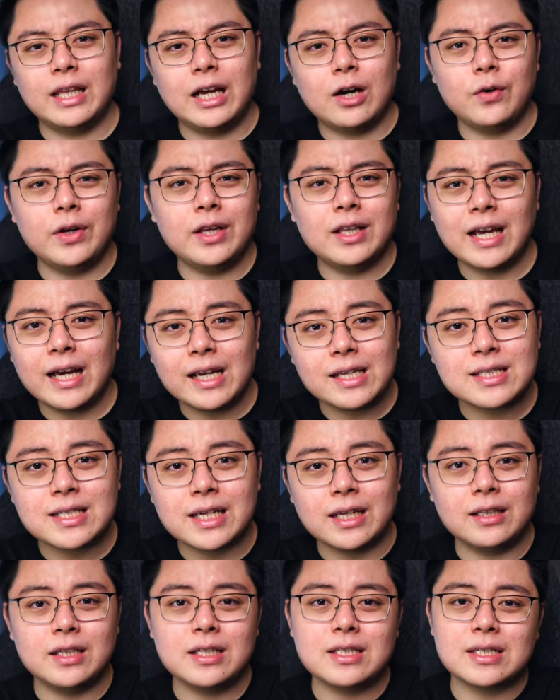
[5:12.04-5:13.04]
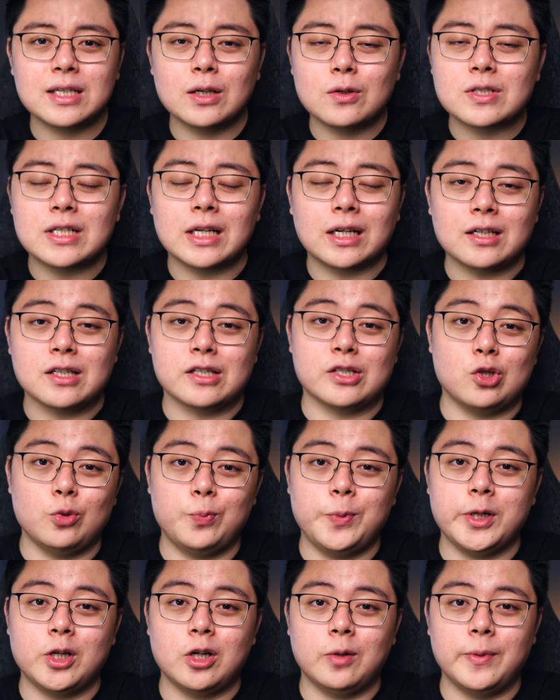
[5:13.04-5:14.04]
Now, in hindsight, this sounds like a
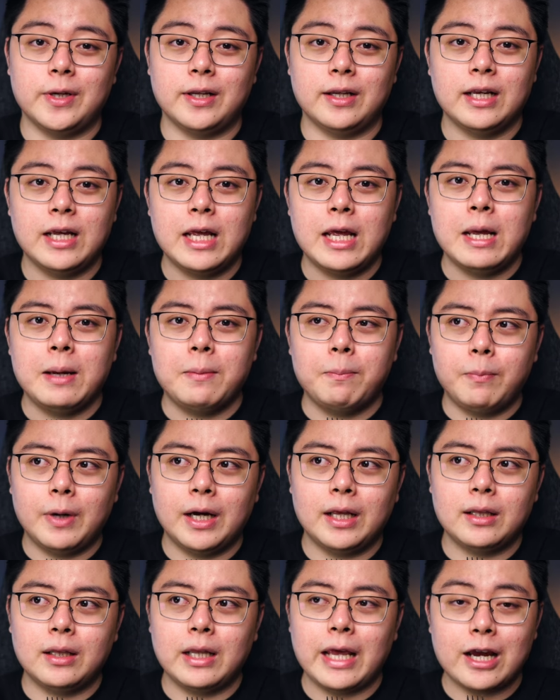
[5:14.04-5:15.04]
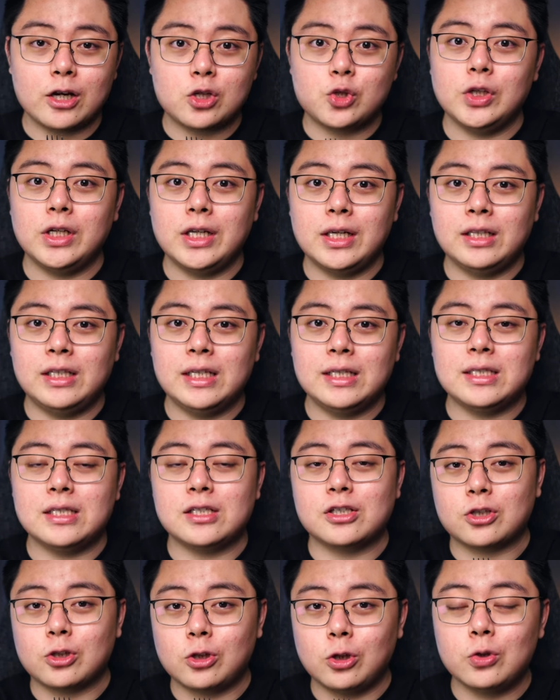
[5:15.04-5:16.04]
stupid comment, but actually, this
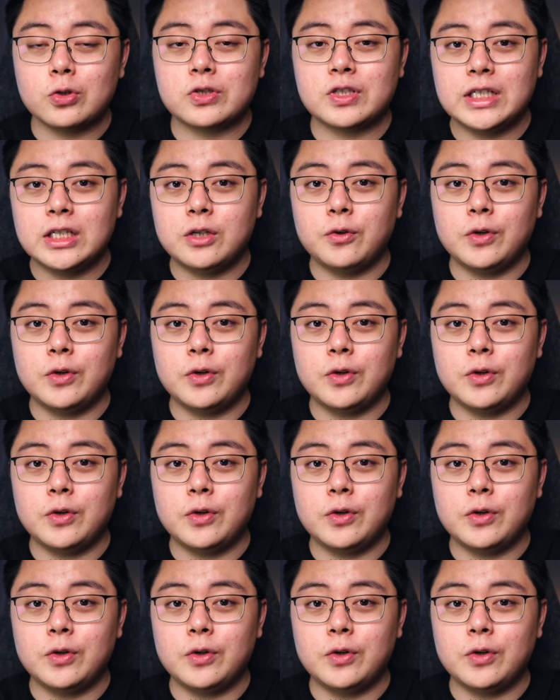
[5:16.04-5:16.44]
is closely